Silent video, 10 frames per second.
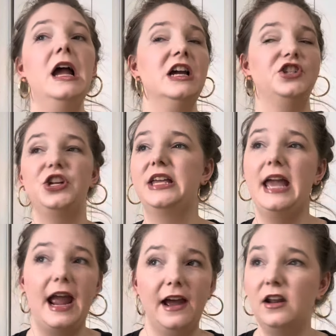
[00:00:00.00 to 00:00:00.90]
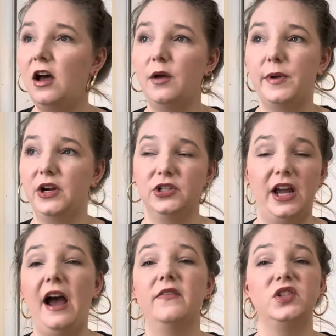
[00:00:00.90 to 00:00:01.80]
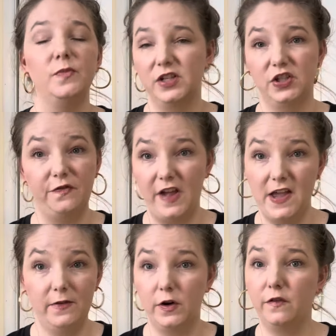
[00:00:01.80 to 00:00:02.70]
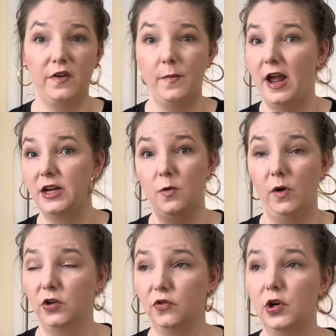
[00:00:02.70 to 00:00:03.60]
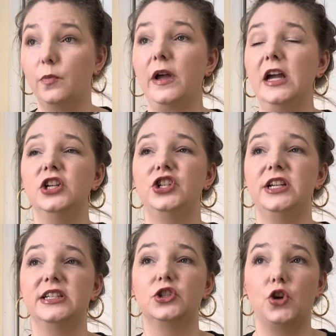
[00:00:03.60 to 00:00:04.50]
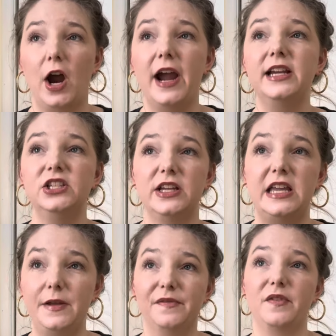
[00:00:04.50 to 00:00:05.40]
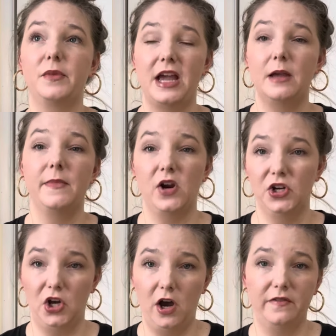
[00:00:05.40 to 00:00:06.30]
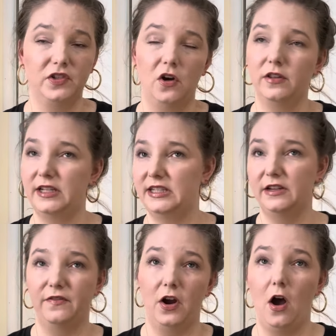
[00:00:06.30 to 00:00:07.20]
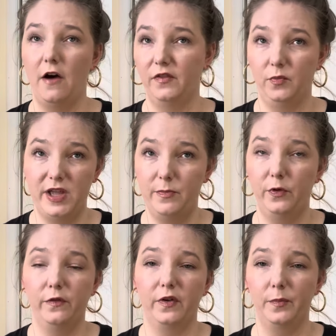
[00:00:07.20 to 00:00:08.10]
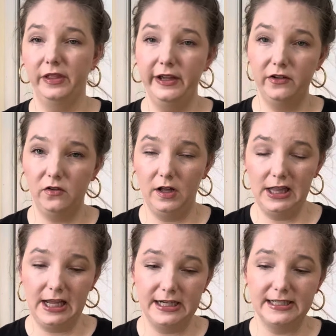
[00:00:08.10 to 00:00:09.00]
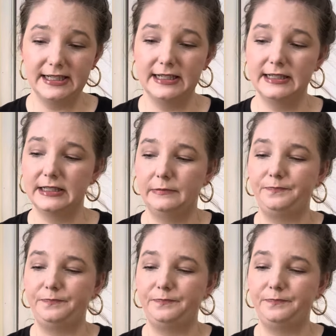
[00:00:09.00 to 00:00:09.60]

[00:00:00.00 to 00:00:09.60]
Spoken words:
She cannot appear to have too much favor from any one group. She is trying to keep from getting married off to all these different awful people for political alliances.